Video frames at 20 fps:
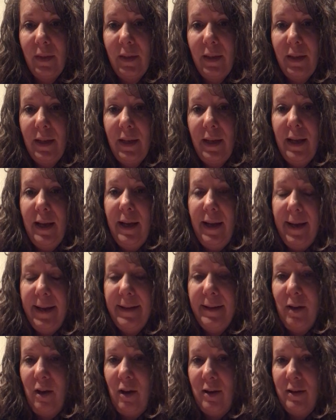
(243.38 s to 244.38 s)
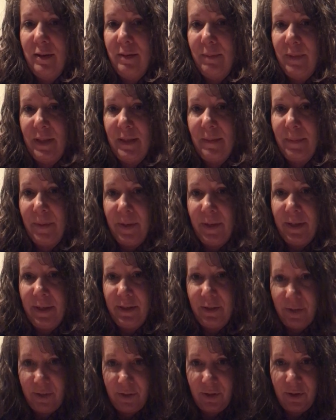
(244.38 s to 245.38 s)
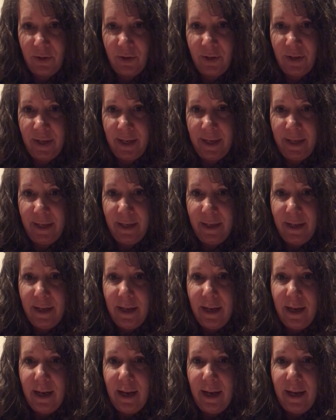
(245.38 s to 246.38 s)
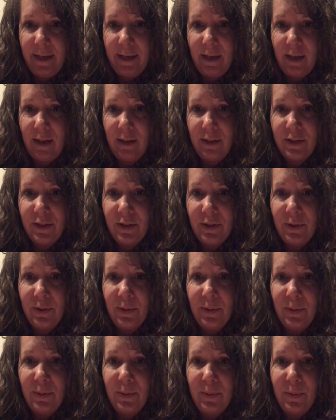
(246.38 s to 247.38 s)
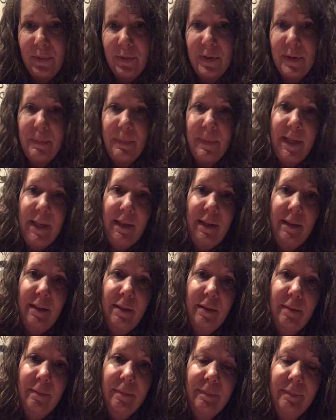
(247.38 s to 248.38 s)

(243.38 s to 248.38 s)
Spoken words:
I had an awesome experience yesterday. I got to speak